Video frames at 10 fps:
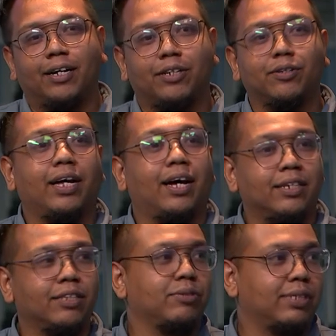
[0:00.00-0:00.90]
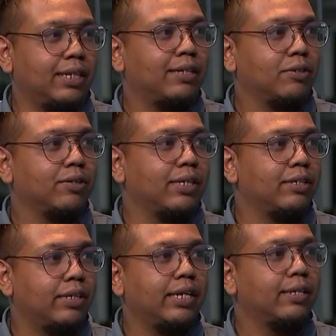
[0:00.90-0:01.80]
You know, there are others who say, you know,
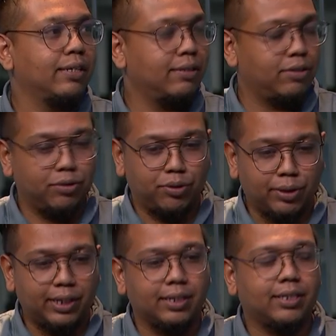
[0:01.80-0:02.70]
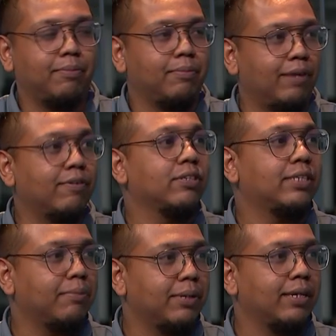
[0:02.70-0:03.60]
they need, you need the same level of
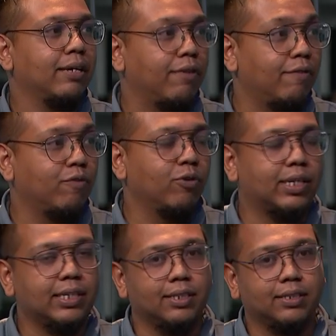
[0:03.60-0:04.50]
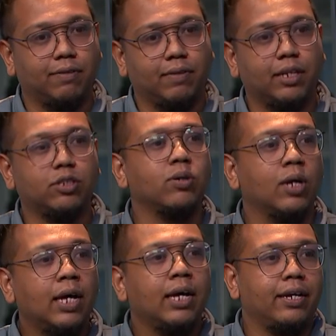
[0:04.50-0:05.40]
stamina and focus and stuff like that. So
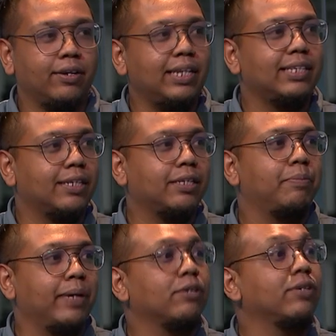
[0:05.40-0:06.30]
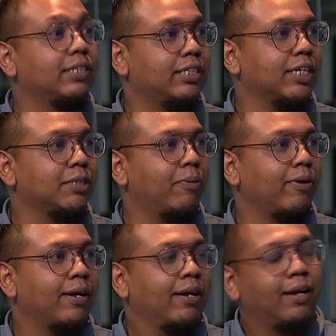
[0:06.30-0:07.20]
it really is a debate, you know, it's chess sport.